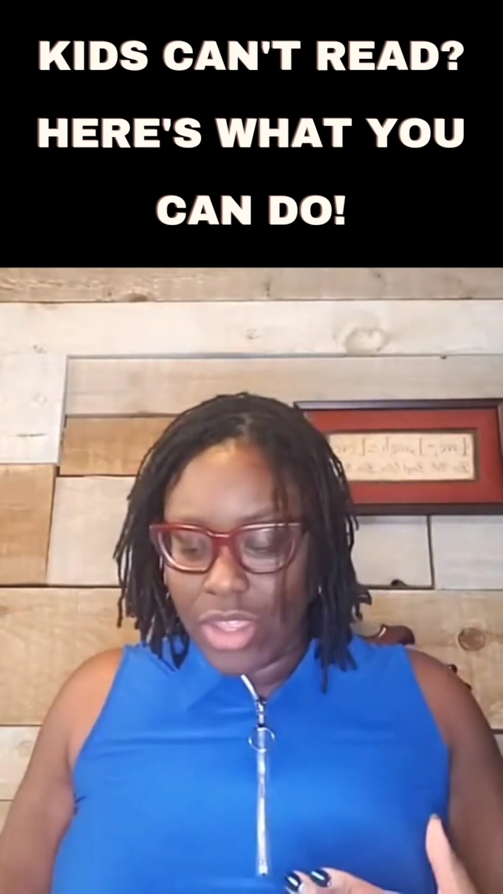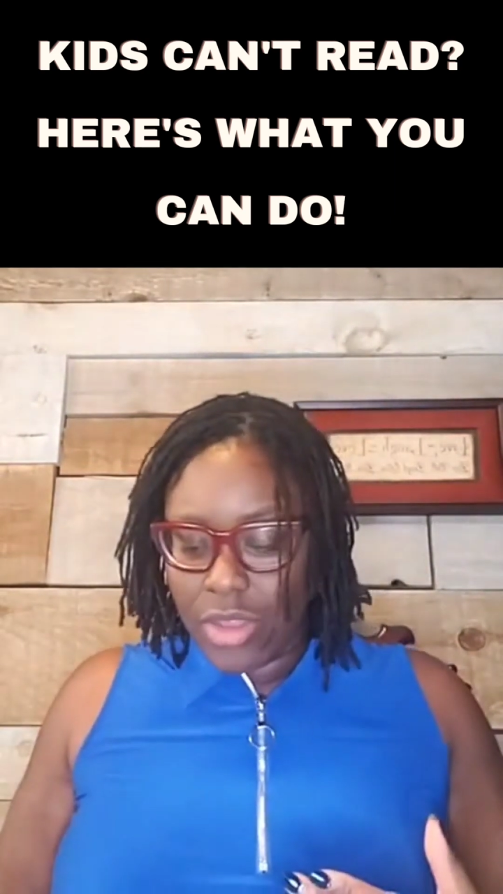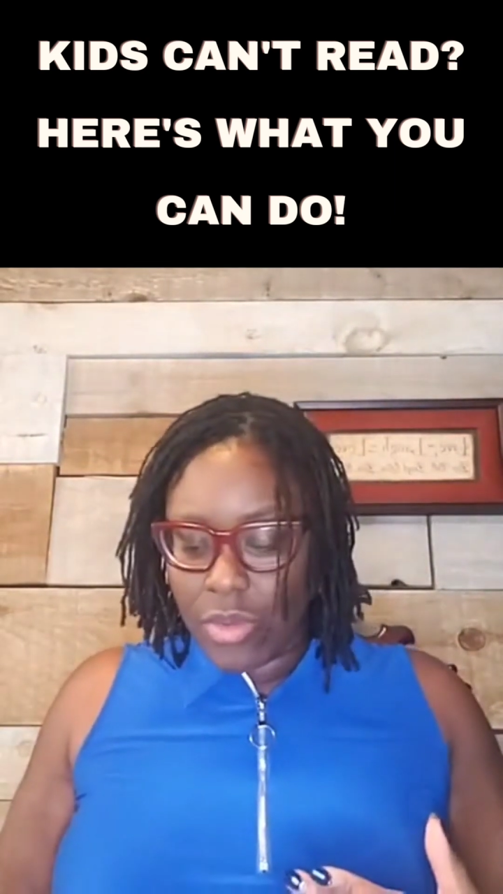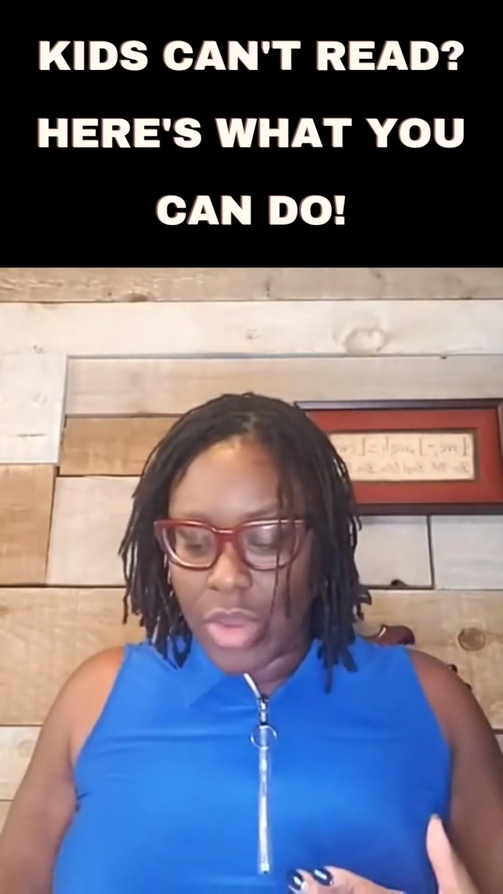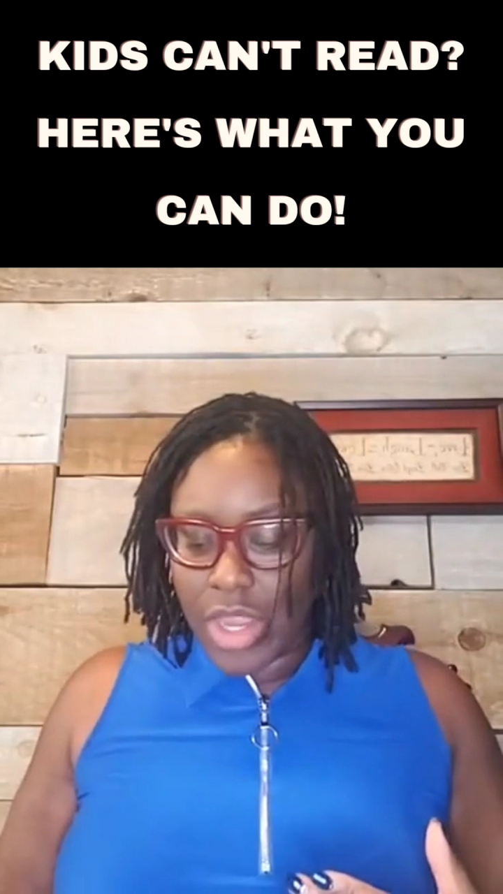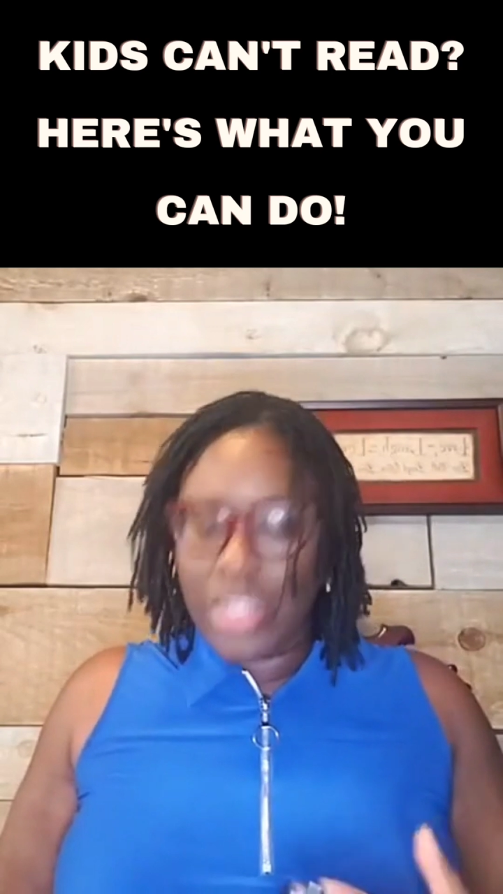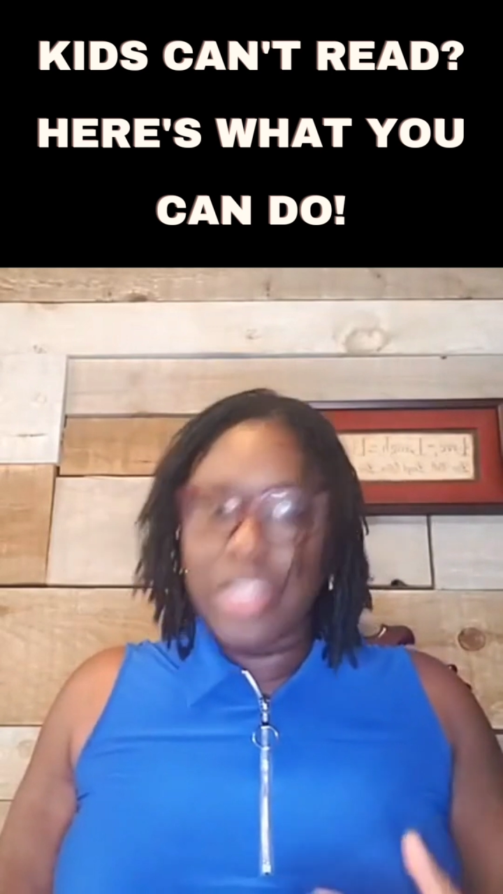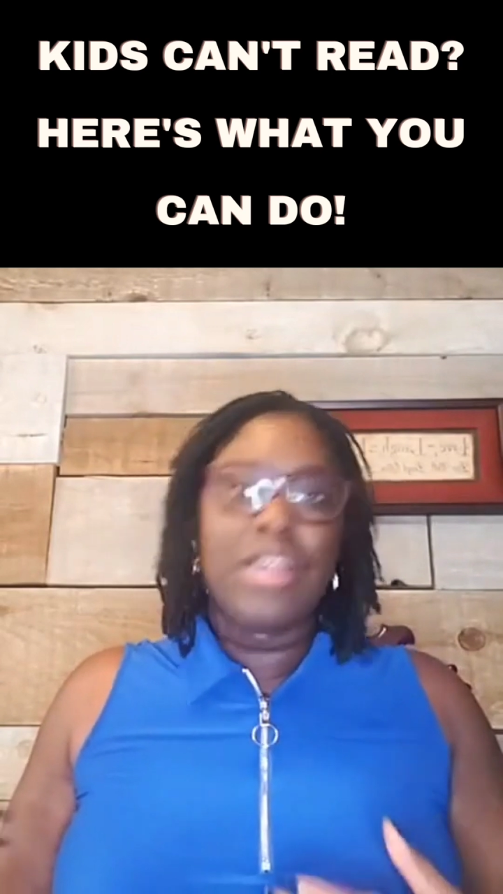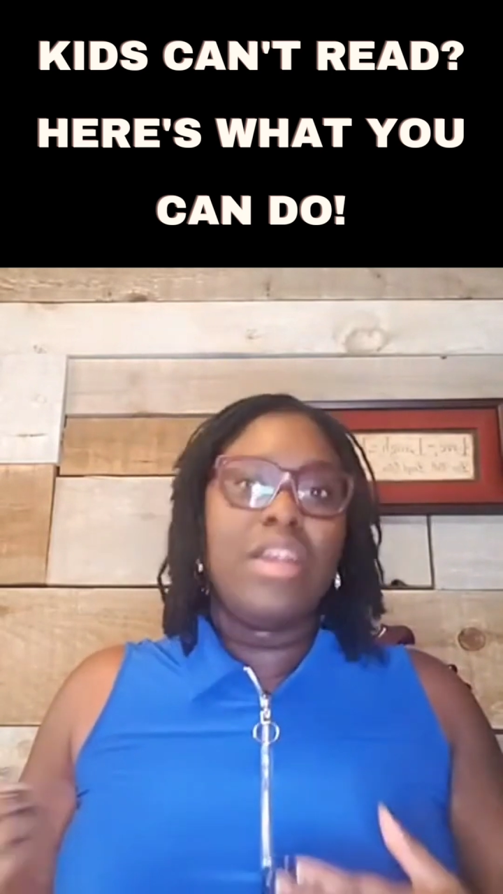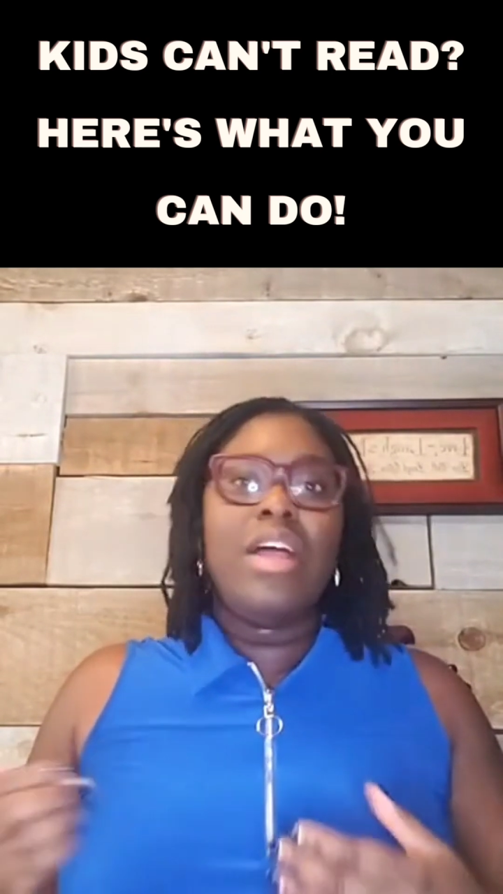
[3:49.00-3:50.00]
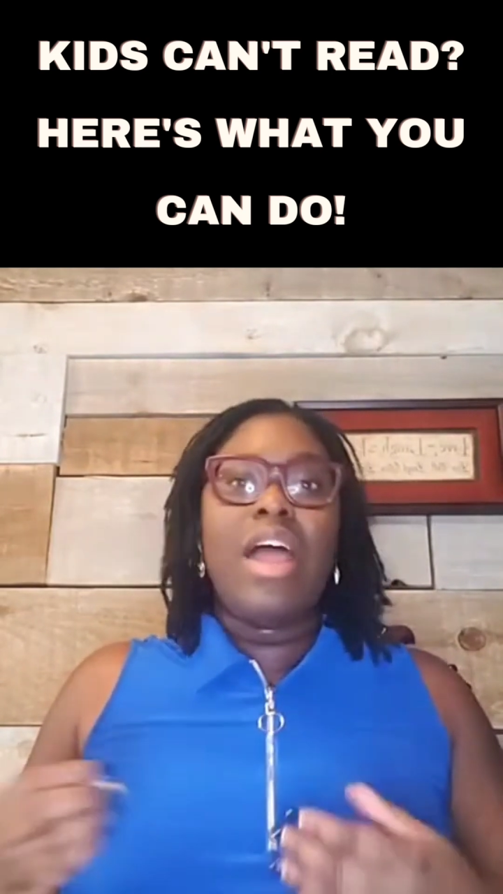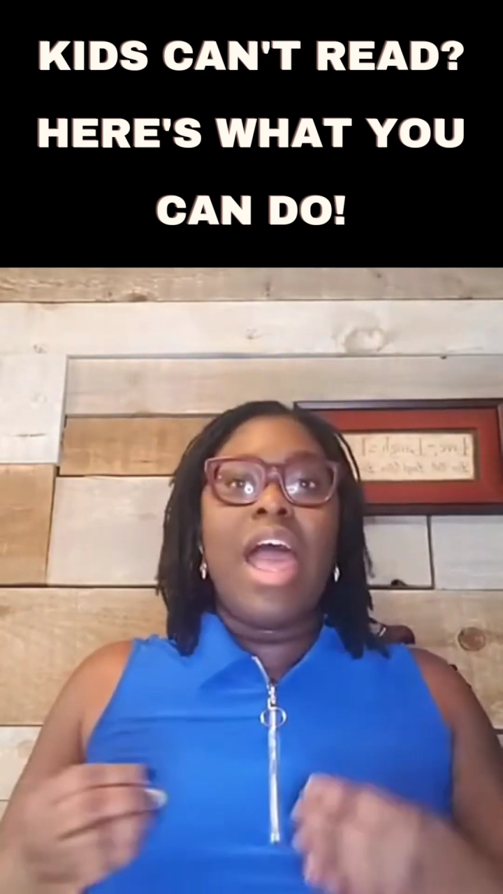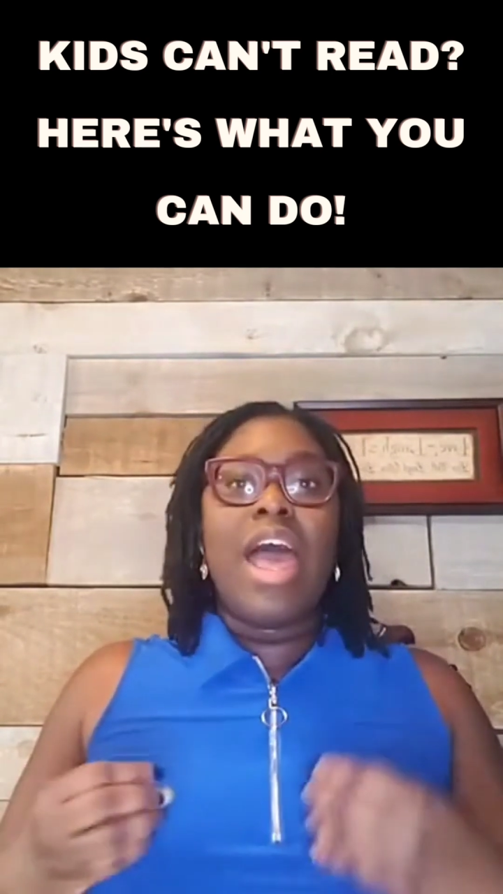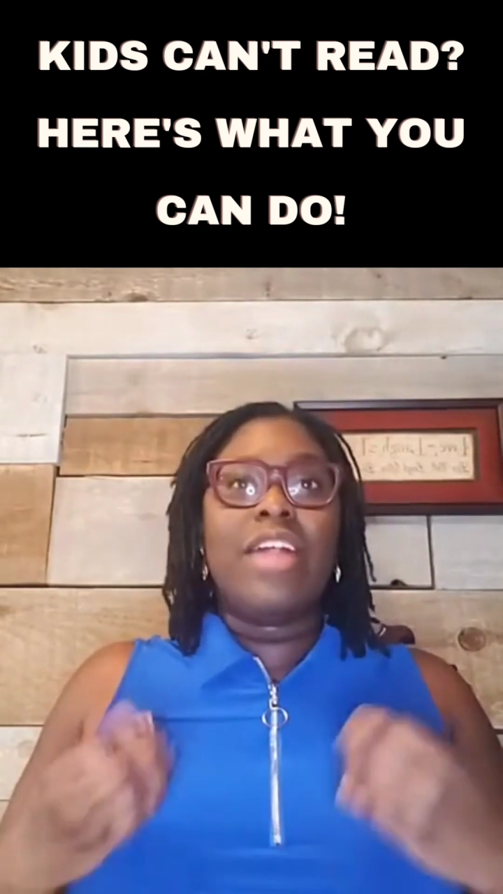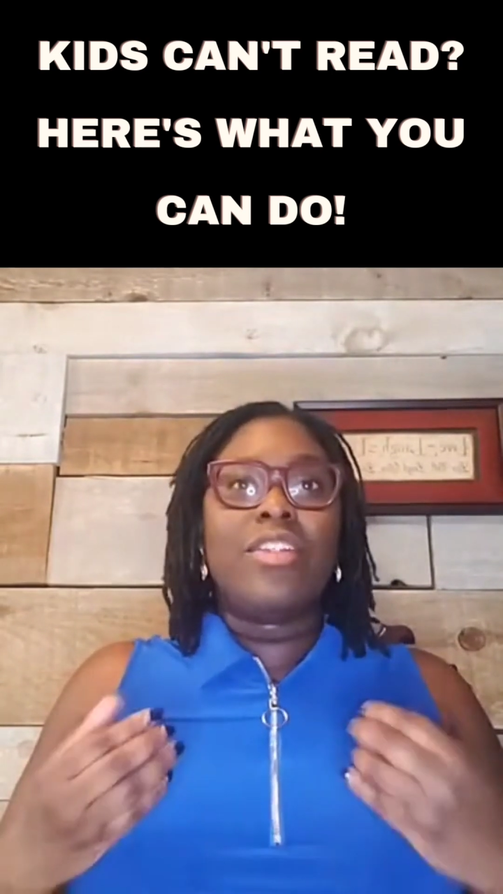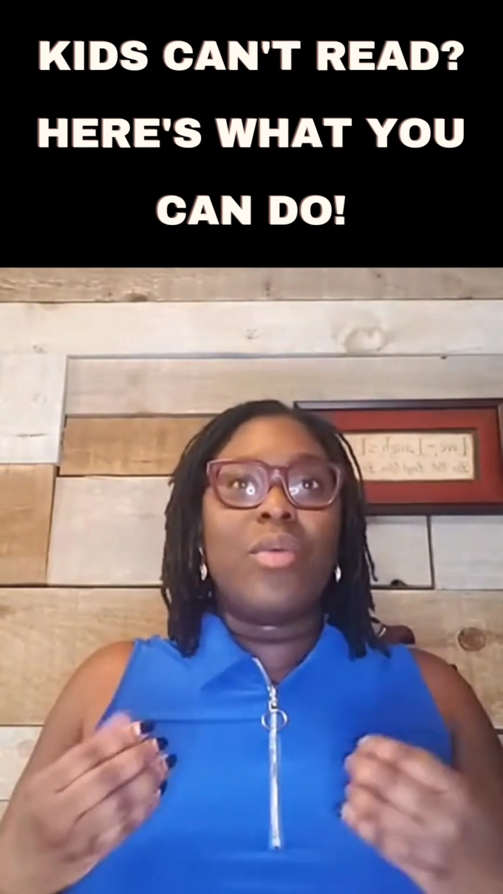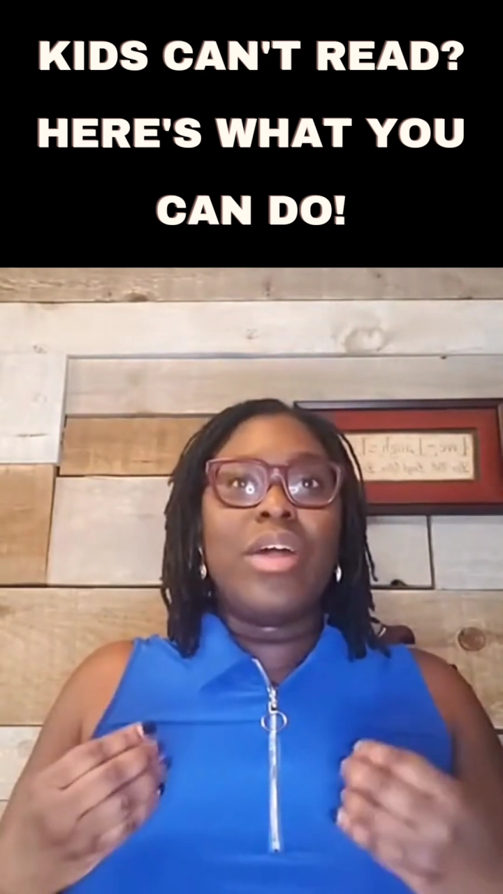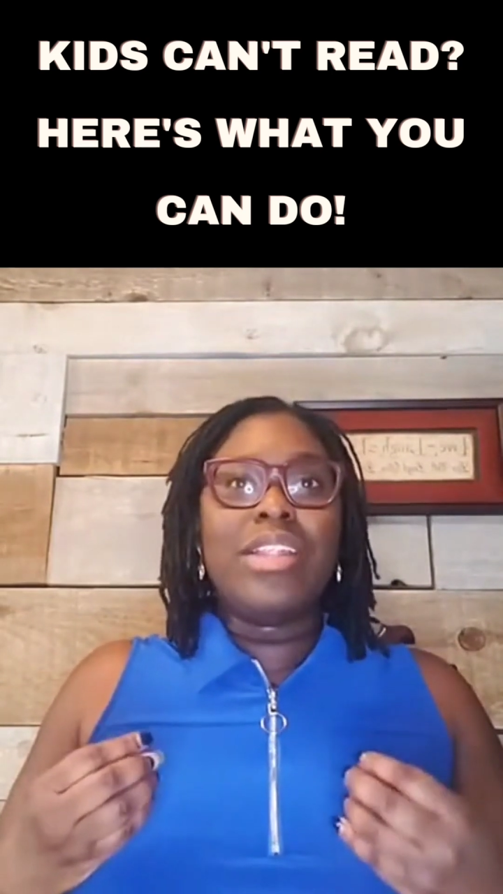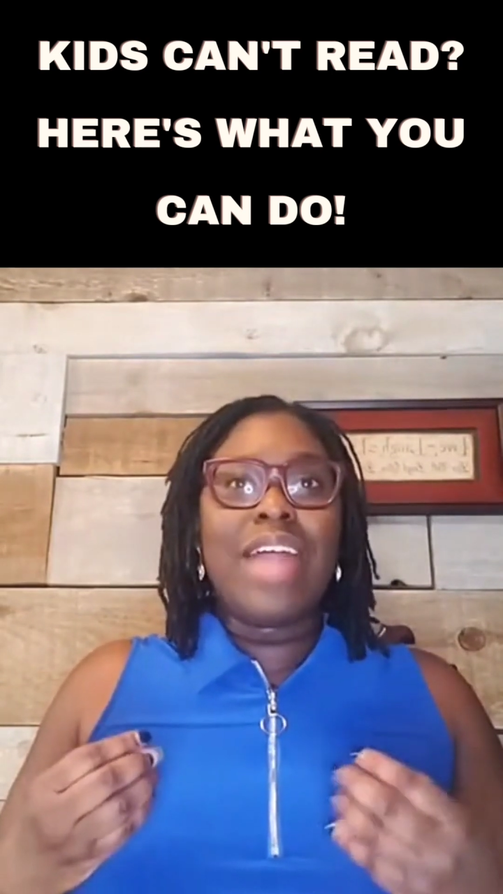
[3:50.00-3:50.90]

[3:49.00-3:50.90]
right? As well